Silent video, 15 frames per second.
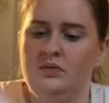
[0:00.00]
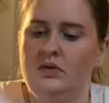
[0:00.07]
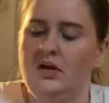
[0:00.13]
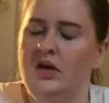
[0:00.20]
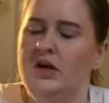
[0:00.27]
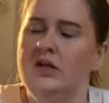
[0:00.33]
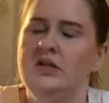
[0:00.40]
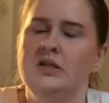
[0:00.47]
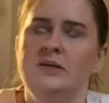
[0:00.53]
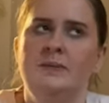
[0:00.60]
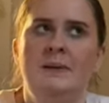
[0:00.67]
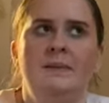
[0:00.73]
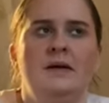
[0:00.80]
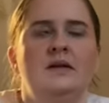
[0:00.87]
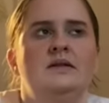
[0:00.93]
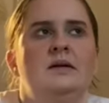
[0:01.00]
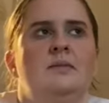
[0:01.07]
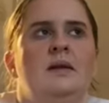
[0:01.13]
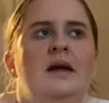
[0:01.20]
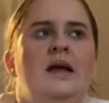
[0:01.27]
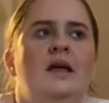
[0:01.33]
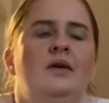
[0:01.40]
could just be because I'm
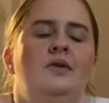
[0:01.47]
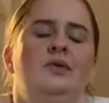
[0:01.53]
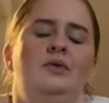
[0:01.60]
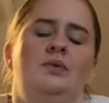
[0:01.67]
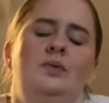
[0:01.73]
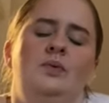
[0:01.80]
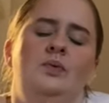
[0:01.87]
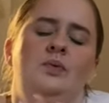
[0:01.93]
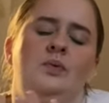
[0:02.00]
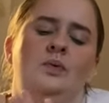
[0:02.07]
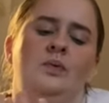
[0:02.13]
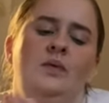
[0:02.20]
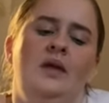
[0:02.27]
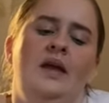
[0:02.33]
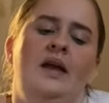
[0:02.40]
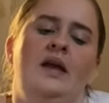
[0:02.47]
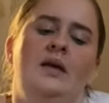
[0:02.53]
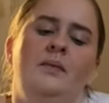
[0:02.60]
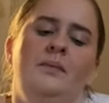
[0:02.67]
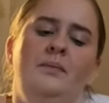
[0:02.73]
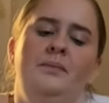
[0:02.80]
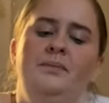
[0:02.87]
like, ooh, like
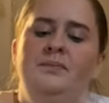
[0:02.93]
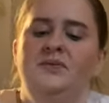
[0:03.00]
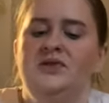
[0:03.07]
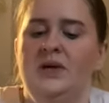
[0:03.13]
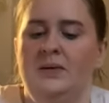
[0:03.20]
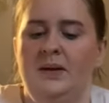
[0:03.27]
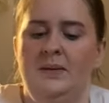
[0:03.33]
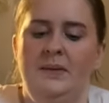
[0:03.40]
so many